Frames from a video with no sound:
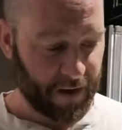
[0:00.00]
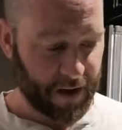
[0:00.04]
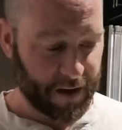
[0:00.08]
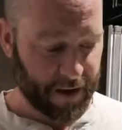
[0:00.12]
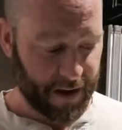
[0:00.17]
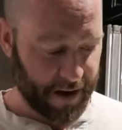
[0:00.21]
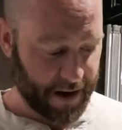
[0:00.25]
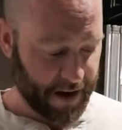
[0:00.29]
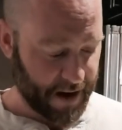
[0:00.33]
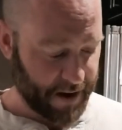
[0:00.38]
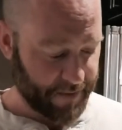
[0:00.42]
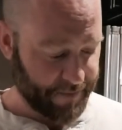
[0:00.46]

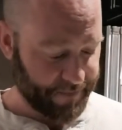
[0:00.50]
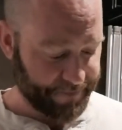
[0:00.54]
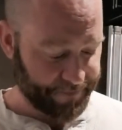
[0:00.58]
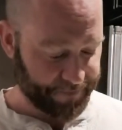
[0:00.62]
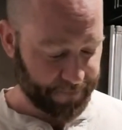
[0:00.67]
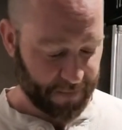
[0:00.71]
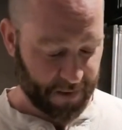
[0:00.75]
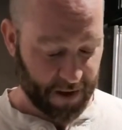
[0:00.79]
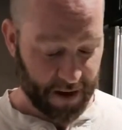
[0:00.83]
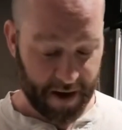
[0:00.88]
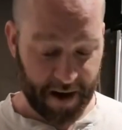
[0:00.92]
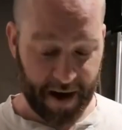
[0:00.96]

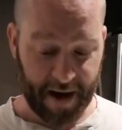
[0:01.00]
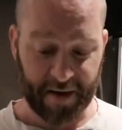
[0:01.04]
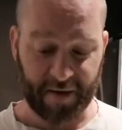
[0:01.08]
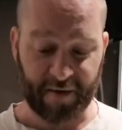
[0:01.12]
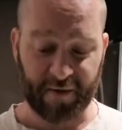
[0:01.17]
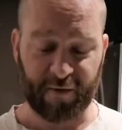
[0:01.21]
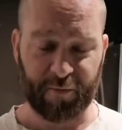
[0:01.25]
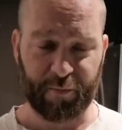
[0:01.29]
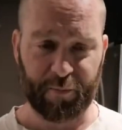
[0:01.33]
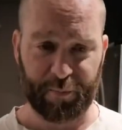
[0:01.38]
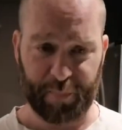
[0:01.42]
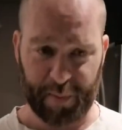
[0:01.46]
And
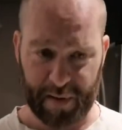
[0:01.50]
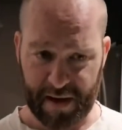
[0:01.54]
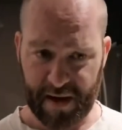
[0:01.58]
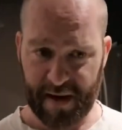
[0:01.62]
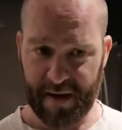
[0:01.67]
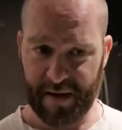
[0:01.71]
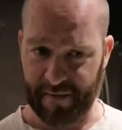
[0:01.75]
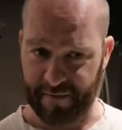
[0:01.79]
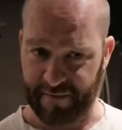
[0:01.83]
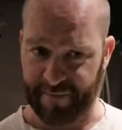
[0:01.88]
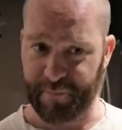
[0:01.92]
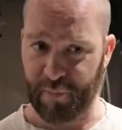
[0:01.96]

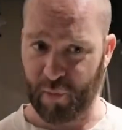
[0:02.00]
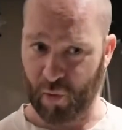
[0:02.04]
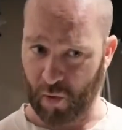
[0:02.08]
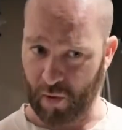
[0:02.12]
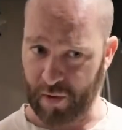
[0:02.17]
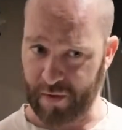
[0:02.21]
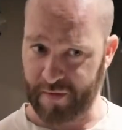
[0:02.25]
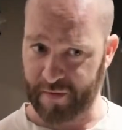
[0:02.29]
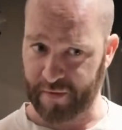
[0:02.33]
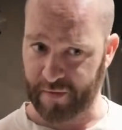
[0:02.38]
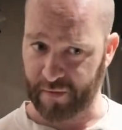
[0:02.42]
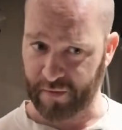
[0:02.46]
speaking of
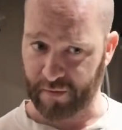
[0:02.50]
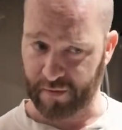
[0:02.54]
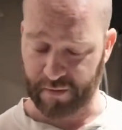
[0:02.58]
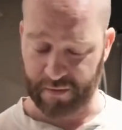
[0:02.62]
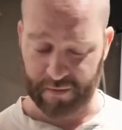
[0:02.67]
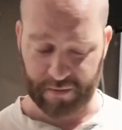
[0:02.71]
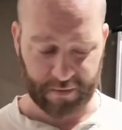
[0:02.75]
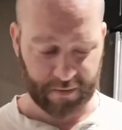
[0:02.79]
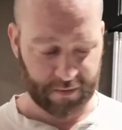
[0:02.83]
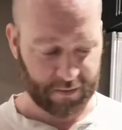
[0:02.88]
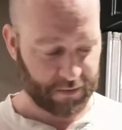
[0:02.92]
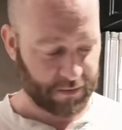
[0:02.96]
port,
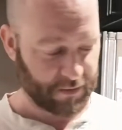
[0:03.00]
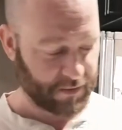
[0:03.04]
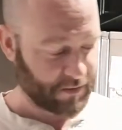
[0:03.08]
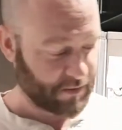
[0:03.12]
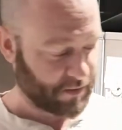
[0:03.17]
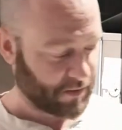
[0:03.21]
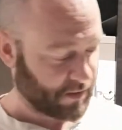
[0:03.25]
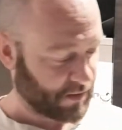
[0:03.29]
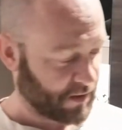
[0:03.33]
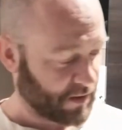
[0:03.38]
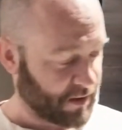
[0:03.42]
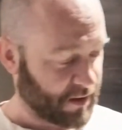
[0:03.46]

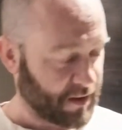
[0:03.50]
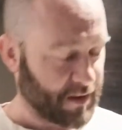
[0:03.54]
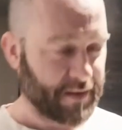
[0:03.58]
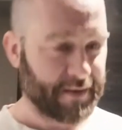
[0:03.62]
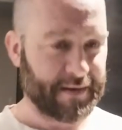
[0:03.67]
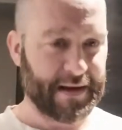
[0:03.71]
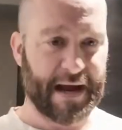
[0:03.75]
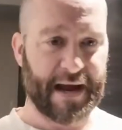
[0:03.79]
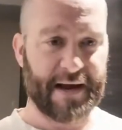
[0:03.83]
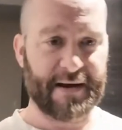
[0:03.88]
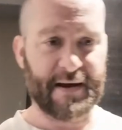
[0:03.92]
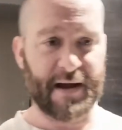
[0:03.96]

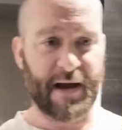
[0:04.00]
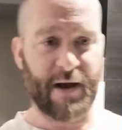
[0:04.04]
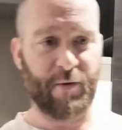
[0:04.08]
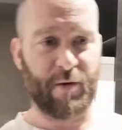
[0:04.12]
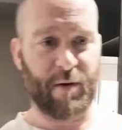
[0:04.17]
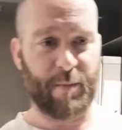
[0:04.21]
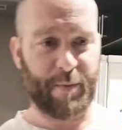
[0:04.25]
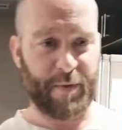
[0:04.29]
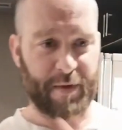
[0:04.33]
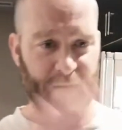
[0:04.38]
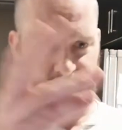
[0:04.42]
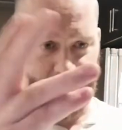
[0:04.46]
Dad and I were
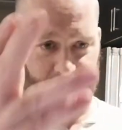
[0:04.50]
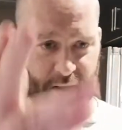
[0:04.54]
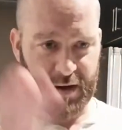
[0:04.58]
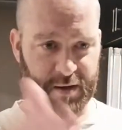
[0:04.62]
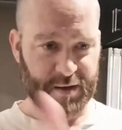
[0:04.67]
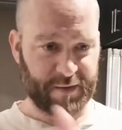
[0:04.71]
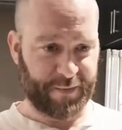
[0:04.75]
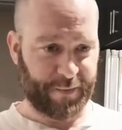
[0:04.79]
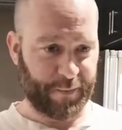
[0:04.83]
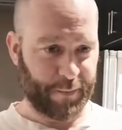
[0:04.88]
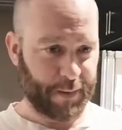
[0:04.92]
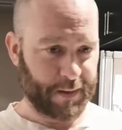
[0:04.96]
up at the cottage
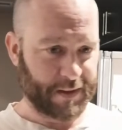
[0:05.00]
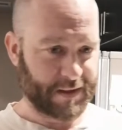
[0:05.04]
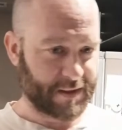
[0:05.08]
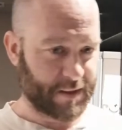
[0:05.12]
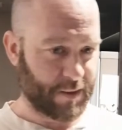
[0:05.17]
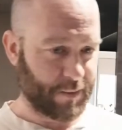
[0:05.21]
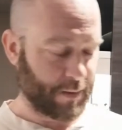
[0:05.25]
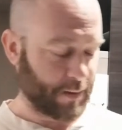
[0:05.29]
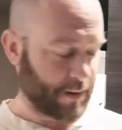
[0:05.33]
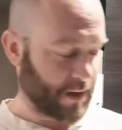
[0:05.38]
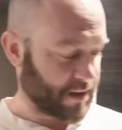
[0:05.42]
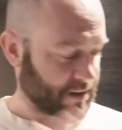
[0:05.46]
a few weeks
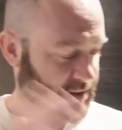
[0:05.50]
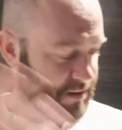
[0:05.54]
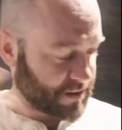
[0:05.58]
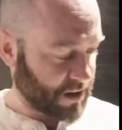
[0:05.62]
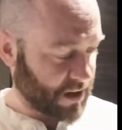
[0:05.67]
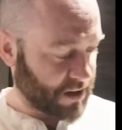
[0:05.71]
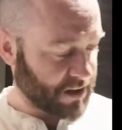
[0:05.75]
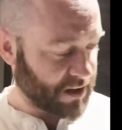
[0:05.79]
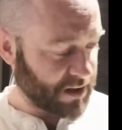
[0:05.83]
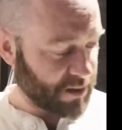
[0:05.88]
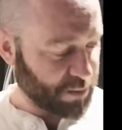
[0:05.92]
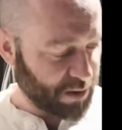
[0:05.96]
ago and got to
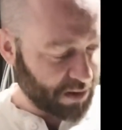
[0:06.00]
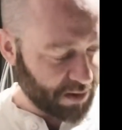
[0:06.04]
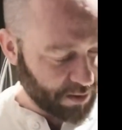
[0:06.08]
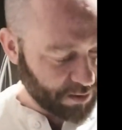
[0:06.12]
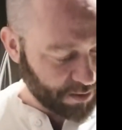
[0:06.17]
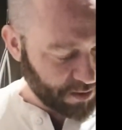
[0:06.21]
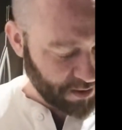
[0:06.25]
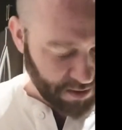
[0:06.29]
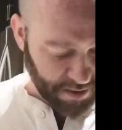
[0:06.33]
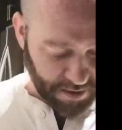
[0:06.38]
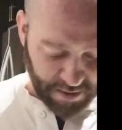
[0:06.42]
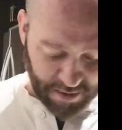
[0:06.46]
talking
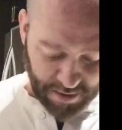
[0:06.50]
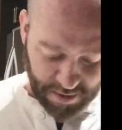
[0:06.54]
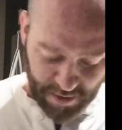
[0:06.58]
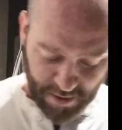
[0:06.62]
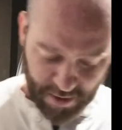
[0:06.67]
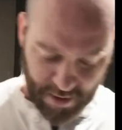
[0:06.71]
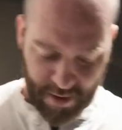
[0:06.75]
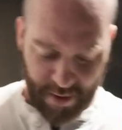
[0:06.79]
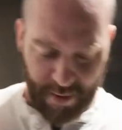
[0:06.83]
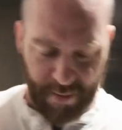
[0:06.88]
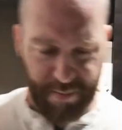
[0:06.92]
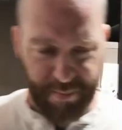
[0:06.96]
about
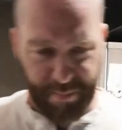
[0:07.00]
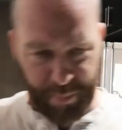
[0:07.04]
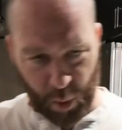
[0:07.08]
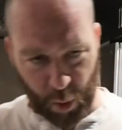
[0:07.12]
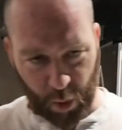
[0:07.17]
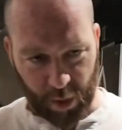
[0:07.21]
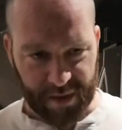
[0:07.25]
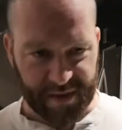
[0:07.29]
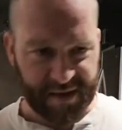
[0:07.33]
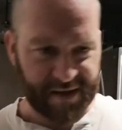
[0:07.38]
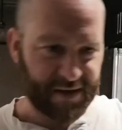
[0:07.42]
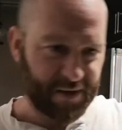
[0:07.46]

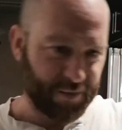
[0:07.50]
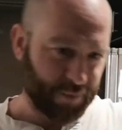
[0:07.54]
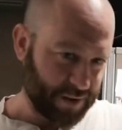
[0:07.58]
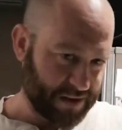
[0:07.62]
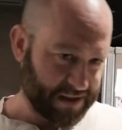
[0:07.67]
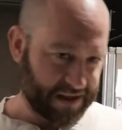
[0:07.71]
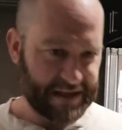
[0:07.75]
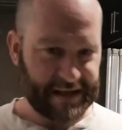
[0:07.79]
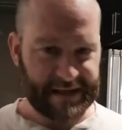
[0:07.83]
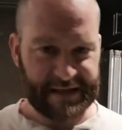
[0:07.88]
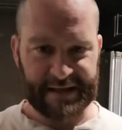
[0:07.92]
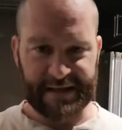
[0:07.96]
ports and
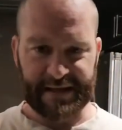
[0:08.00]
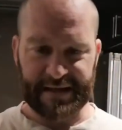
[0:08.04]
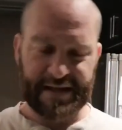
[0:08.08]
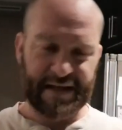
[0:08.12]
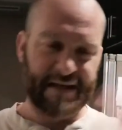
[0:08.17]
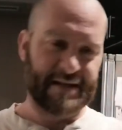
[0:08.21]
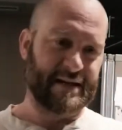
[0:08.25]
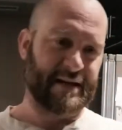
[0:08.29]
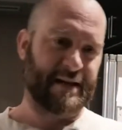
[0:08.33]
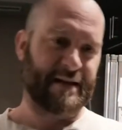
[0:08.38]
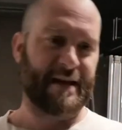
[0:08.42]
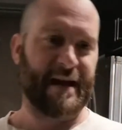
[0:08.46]
whiskeys and
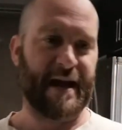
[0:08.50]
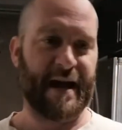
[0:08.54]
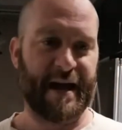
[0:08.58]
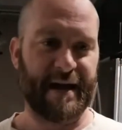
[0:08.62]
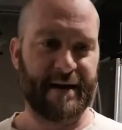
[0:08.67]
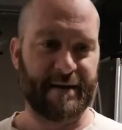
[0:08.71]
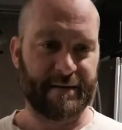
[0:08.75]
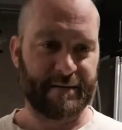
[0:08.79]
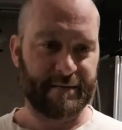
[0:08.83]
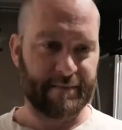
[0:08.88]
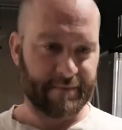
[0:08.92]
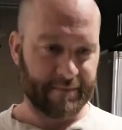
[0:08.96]
things like
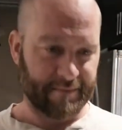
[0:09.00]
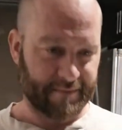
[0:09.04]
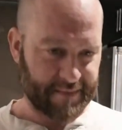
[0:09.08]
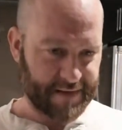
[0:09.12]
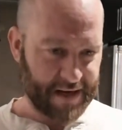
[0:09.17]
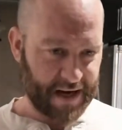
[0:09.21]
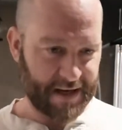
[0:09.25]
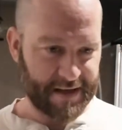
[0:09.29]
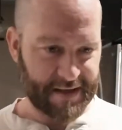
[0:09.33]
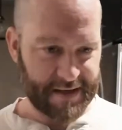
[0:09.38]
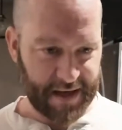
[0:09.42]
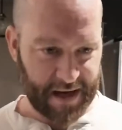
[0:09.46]
that. And
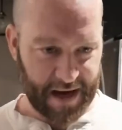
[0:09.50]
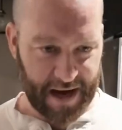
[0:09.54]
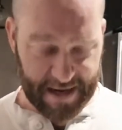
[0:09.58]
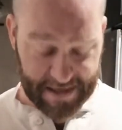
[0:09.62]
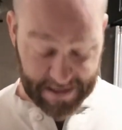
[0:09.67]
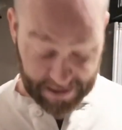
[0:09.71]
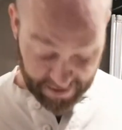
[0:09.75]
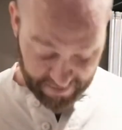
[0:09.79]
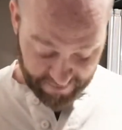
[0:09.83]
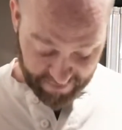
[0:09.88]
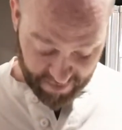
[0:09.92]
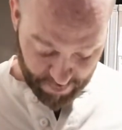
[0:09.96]
Dad's like, I had
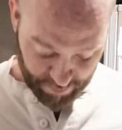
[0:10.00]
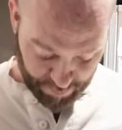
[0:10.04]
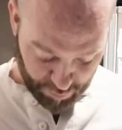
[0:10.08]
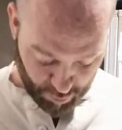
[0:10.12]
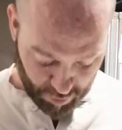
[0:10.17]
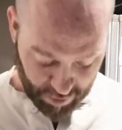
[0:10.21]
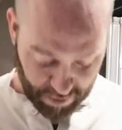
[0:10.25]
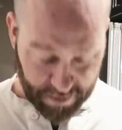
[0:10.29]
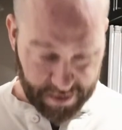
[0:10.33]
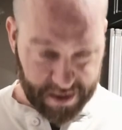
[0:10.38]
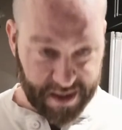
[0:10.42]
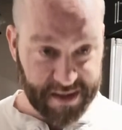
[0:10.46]
to give up
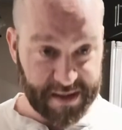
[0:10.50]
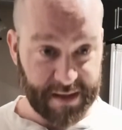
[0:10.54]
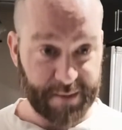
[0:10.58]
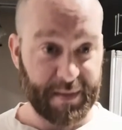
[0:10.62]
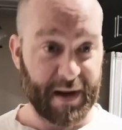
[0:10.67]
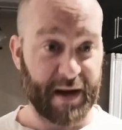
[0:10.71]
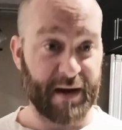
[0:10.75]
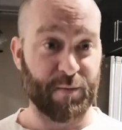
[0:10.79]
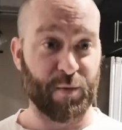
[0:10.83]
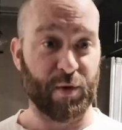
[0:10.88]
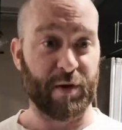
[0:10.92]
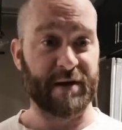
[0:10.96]
port because it
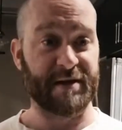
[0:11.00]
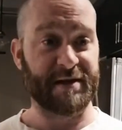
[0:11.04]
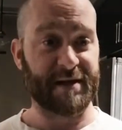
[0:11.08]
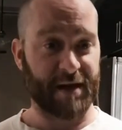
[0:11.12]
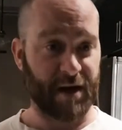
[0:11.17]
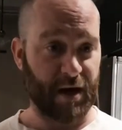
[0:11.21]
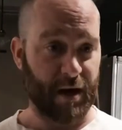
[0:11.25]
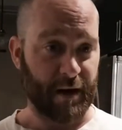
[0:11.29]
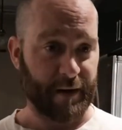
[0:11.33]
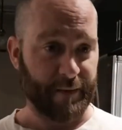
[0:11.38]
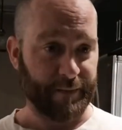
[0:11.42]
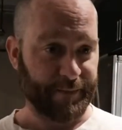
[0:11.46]
made him want a
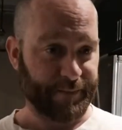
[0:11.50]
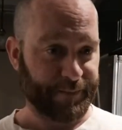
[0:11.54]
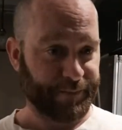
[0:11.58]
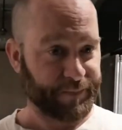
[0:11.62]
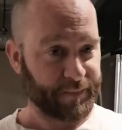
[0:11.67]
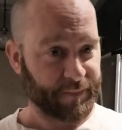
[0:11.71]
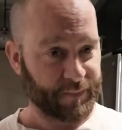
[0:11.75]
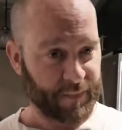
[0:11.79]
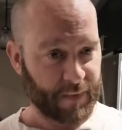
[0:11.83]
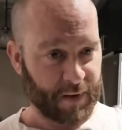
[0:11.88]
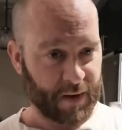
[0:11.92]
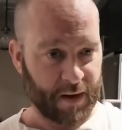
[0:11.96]
cigar.
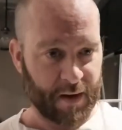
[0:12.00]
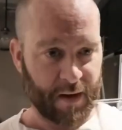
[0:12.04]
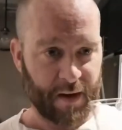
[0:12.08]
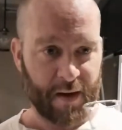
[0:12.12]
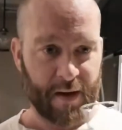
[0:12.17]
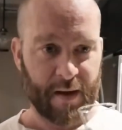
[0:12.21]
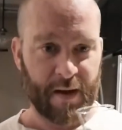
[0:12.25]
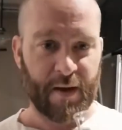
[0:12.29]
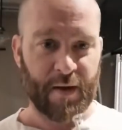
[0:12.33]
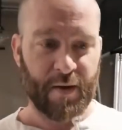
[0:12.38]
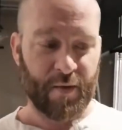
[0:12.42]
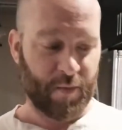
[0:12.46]

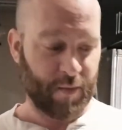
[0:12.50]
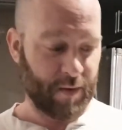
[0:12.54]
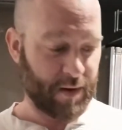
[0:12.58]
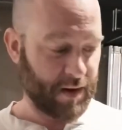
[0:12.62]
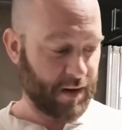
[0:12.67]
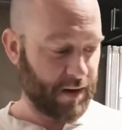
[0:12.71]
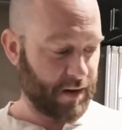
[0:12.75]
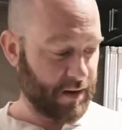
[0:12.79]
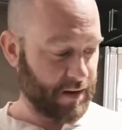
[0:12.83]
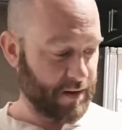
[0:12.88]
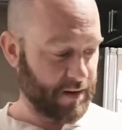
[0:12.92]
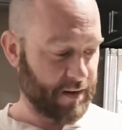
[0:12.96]

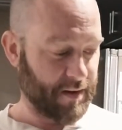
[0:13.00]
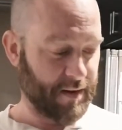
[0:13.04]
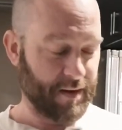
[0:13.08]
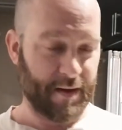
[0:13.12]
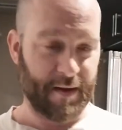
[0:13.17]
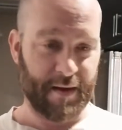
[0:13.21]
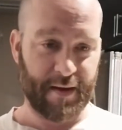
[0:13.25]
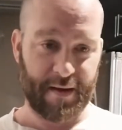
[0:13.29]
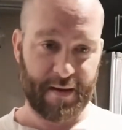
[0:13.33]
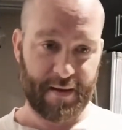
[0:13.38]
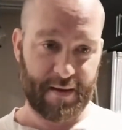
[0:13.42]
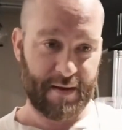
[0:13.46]
Well,
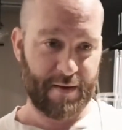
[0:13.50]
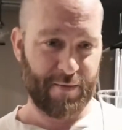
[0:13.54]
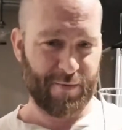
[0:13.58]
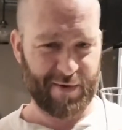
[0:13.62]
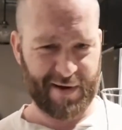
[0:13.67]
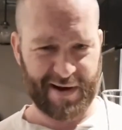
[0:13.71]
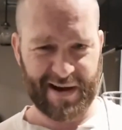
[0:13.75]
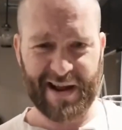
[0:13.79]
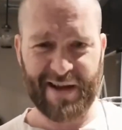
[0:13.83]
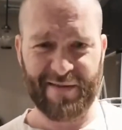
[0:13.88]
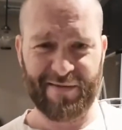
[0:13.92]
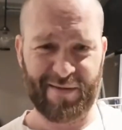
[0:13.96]

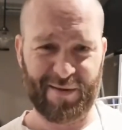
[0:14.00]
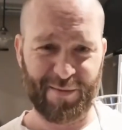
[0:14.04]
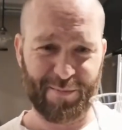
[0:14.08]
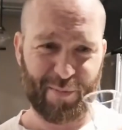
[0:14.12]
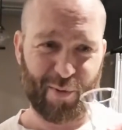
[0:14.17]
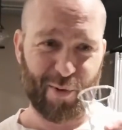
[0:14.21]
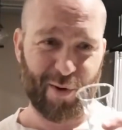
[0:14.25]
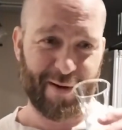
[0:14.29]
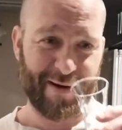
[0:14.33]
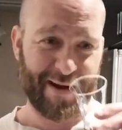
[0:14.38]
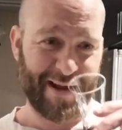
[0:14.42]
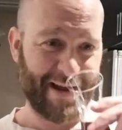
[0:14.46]
we're going to have a little
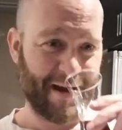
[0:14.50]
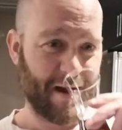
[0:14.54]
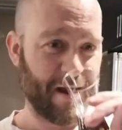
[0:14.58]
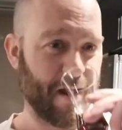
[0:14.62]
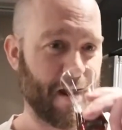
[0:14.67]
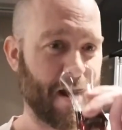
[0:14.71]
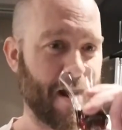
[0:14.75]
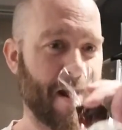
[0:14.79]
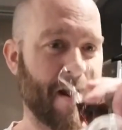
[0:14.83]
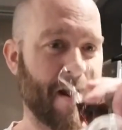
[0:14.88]
port, Dad.